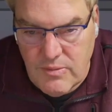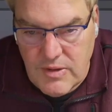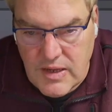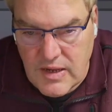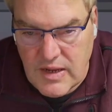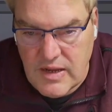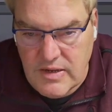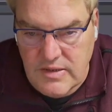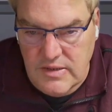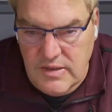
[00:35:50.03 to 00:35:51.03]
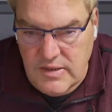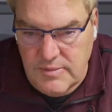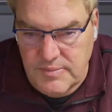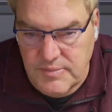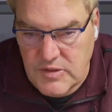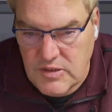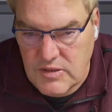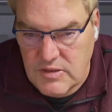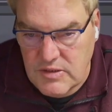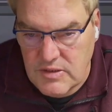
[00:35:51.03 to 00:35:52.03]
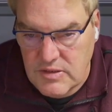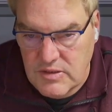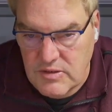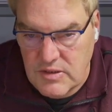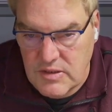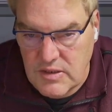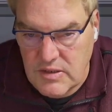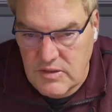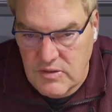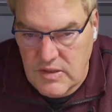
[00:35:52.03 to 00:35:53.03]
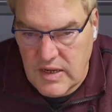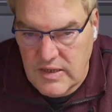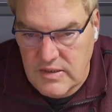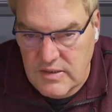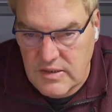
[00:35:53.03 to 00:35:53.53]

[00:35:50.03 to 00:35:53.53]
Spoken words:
can get into that